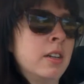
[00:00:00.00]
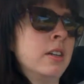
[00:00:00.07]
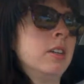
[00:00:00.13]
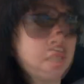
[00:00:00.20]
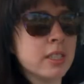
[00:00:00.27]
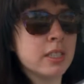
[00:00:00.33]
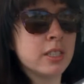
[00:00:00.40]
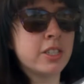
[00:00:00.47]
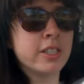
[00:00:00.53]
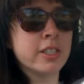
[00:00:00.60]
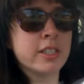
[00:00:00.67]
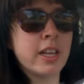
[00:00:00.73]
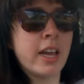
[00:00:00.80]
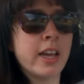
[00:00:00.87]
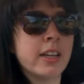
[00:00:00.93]
It's
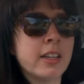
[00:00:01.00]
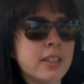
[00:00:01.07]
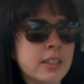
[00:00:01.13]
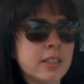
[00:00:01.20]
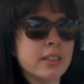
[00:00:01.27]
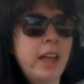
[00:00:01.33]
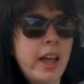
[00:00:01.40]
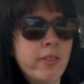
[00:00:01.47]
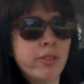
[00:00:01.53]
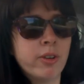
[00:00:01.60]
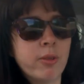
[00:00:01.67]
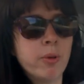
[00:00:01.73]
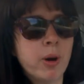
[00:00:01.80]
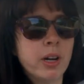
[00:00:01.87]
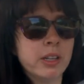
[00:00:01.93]
just like
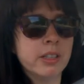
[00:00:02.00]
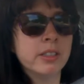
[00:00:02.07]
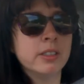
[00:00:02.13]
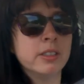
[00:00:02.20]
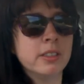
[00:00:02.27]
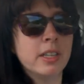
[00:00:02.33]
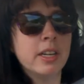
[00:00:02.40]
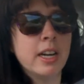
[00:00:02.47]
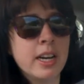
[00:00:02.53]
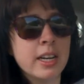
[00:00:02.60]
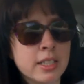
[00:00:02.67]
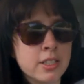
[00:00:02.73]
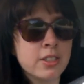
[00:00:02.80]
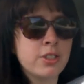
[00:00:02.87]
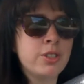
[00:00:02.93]
everyone
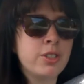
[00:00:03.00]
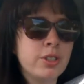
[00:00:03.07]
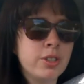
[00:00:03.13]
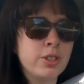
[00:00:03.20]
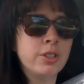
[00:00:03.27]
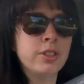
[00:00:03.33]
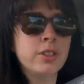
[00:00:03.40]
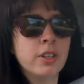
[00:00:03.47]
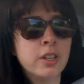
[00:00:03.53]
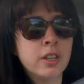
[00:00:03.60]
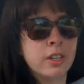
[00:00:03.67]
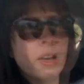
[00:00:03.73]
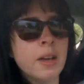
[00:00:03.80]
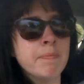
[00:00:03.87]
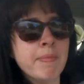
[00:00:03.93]
has to
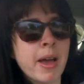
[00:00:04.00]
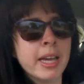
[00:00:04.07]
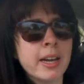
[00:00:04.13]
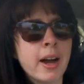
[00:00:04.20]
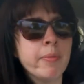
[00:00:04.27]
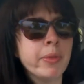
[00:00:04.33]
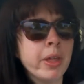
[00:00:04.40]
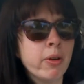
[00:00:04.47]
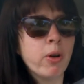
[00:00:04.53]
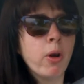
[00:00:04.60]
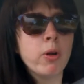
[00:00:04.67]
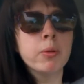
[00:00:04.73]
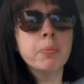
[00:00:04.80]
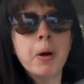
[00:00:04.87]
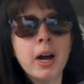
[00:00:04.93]
make up
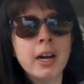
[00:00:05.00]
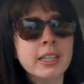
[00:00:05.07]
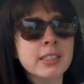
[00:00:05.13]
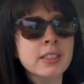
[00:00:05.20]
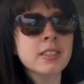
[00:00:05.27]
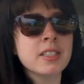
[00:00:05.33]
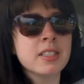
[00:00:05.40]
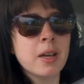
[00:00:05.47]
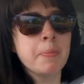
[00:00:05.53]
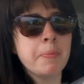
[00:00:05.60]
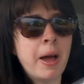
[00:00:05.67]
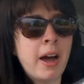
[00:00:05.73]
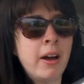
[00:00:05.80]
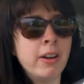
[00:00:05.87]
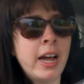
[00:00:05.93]
their own minds
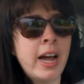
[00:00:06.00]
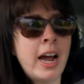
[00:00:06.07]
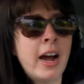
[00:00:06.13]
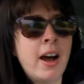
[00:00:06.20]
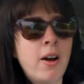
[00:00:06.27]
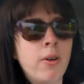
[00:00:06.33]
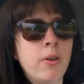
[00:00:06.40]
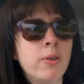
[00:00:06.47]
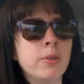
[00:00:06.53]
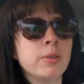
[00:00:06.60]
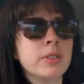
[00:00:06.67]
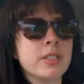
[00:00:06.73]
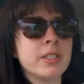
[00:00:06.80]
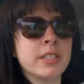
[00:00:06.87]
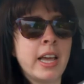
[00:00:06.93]
about how
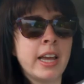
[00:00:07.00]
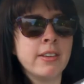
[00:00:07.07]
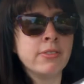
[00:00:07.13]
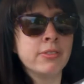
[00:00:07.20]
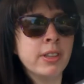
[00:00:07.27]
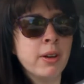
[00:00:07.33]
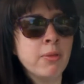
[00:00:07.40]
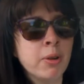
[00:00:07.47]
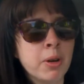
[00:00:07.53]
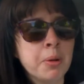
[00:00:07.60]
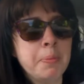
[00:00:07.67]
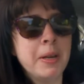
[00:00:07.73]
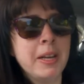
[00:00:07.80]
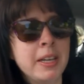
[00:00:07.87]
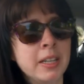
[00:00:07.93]
safe they want to
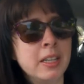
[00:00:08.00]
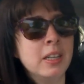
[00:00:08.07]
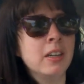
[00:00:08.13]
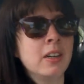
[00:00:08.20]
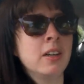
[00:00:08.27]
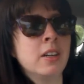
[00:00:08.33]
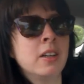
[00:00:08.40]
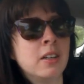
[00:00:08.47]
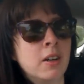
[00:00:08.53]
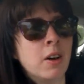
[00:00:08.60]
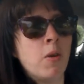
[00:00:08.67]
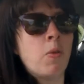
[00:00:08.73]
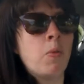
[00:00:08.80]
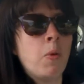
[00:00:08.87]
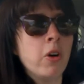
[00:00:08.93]
be,
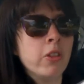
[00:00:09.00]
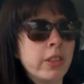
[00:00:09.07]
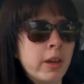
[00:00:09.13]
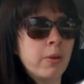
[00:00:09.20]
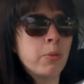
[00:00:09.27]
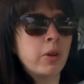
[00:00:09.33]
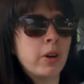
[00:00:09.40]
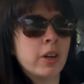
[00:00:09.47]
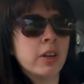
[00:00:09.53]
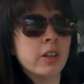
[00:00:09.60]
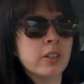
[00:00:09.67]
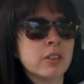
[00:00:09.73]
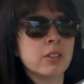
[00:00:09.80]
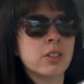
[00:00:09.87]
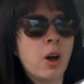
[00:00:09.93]
what they want
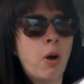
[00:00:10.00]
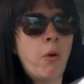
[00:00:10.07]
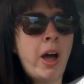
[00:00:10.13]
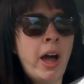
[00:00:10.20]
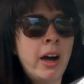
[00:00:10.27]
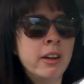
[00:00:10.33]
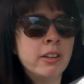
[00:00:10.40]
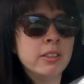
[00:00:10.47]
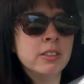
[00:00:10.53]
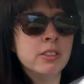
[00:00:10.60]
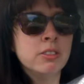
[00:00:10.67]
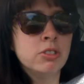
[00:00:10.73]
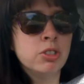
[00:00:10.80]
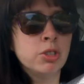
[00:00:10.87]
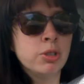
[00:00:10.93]
to go out
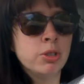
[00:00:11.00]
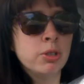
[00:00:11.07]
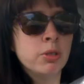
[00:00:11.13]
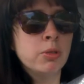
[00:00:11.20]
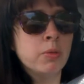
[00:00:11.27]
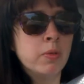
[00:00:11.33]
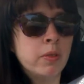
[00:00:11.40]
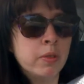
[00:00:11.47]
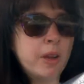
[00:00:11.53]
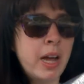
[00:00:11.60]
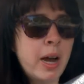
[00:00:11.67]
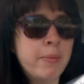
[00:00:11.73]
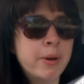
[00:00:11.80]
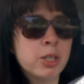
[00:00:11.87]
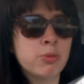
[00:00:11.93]
and do,
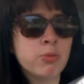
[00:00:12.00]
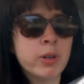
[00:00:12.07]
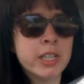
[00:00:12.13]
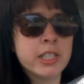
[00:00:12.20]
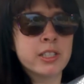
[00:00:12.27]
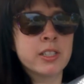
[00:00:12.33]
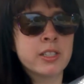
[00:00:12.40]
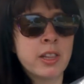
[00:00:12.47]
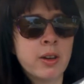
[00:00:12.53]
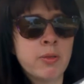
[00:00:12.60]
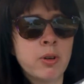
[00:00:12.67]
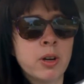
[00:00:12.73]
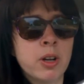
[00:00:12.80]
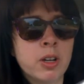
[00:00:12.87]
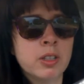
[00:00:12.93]
how much risk they
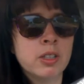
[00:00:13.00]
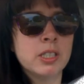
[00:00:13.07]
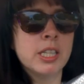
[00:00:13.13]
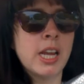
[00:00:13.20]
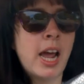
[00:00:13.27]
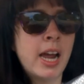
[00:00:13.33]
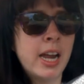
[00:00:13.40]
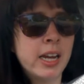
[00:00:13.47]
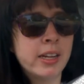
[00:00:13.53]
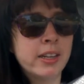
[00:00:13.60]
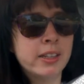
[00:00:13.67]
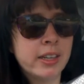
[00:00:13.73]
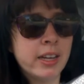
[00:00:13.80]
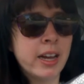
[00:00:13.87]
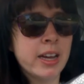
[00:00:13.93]
want to take,
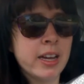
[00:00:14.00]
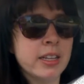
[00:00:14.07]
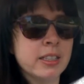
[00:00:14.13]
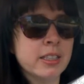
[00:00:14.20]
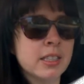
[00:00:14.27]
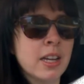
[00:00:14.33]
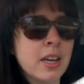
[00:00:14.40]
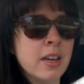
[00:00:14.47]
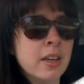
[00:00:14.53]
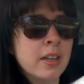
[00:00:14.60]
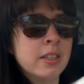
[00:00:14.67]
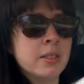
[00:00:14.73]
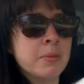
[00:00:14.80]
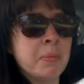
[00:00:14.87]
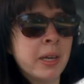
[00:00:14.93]

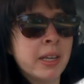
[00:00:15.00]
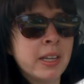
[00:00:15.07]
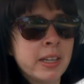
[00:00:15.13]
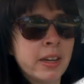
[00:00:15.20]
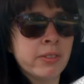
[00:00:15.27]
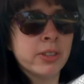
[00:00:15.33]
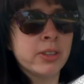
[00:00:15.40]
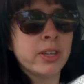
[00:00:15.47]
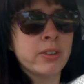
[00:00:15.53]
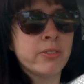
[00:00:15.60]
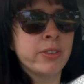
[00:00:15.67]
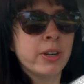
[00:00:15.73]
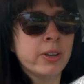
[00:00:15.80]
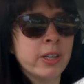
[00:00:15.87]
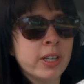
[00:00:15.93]
and it's making everything
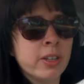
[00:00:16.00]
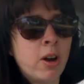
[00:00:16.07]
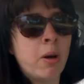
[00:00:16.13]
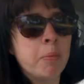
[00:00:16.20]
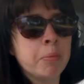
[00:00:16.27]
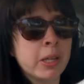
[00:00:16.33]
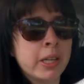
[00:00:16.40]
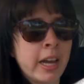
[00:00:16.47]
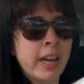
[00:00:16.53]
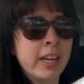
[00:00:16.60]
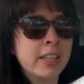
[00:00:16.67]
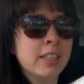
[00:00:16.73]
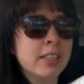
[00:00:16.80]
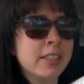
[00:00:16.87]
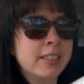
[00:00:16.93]
very
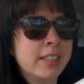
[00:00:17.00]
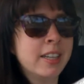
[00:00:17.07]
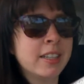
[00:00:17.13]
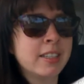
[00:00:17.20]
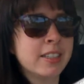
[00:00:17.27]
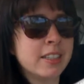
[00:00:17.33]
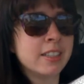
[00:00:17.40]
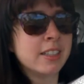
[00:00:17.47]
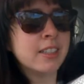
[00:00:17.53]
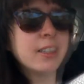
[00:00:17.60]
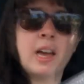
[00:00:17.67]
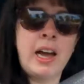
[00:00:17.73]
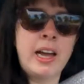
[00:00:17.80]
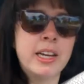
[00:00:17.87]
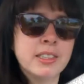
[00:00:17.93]
complicated.
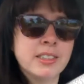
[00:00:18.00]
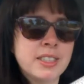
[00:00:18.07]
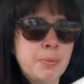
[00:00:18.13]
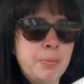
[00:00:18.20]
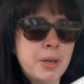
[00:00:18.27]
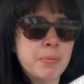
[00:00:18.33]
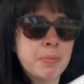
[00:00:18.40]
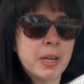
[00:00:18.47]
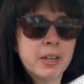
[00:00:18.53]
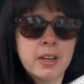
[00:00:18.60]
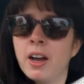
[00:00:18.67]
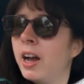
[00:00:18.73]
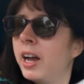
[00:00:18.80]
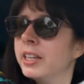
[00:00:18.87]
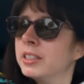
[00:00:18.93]
I had to be a bit
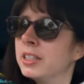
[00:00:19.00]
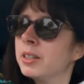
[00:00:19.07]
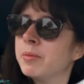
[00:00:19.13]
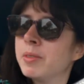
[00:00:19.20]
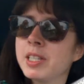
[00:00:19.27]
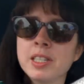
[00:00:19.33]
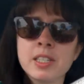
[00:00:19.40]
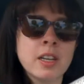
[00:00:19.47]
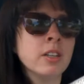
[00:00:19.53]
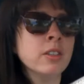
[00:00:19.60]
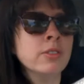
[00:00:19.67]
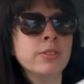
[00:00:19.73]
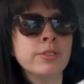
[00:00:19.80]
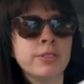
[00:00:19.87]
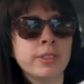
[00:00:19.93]
kinder to
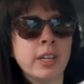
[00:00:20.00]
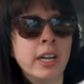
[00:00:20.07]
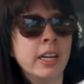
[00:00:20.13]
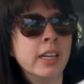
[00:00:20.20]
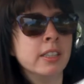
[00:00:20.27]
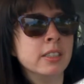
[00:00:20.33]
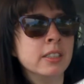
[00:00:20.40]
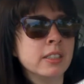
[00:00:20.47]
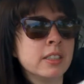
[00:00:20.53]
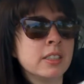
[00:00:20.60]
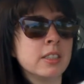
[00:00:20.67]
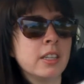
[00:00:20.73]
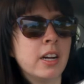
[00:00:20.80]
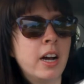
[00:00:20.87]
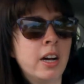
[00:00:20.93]
myself and
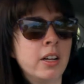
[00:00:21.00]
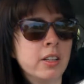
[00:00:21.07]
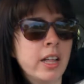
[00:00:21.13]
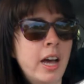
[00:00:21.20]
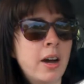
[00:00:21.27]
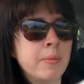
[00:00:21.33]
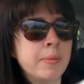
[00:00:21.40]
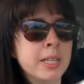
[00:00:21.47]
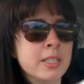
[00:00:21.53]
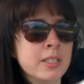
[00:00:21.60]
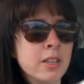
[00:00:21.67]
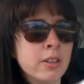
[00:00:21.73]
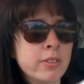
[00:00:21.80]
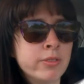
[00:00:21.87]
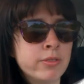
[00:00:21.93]
allow
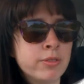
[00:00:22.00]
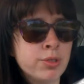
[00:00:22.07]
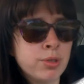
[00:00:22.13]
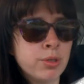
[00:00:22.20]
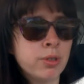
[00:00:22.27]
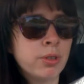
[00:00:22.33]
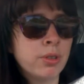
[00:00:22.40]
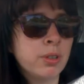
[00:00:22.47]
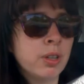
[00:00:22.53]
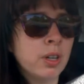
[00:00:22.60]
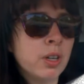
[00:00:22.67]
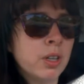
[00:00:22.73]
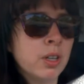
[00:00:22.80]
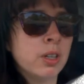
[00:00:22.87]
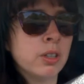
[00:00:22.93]
myself to
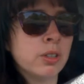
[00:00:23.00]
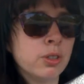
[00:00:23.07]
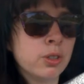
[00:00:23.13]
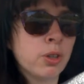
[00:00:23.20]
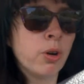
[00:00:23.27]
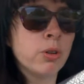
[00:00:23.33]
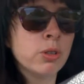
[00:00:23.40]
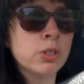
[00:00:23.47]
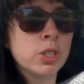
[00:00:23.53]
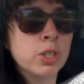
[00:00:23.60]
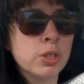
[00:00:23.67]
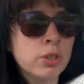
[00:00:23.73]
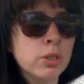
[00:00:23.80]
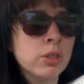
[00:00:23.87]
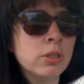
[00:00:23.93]
go
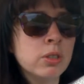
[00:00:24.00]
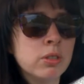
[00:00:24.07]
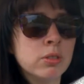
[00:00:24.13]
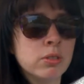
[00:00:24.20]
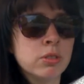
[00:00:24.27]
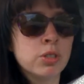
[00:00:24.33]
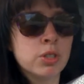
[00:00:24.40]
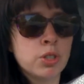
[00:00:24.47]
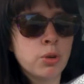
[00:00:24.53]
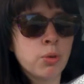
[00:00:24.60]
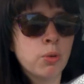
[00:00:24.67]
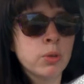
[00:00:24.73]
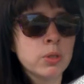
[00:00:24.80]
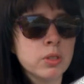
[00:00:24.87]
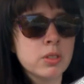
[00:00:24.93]
to
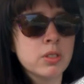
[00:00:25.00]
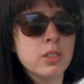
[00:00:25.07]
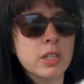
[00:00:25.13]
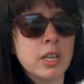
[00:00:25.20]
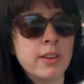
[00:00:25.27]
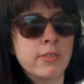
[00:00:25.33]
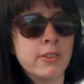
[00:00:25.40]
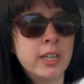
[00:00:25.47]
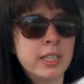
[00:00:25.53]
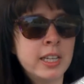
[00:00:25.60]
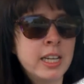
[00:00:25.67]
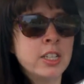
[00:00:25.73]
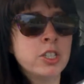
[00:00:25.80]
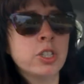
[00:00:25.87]
stores if I need